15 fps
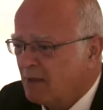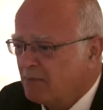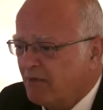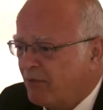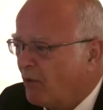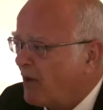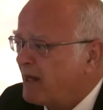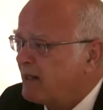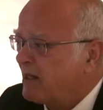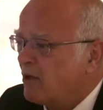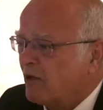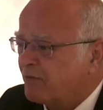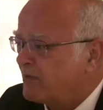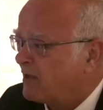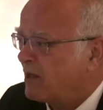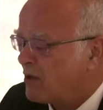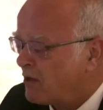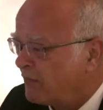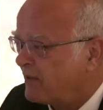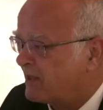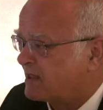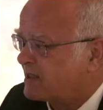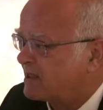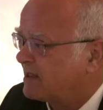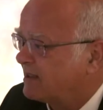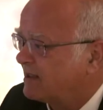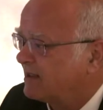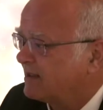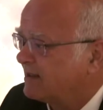before heading off to the office.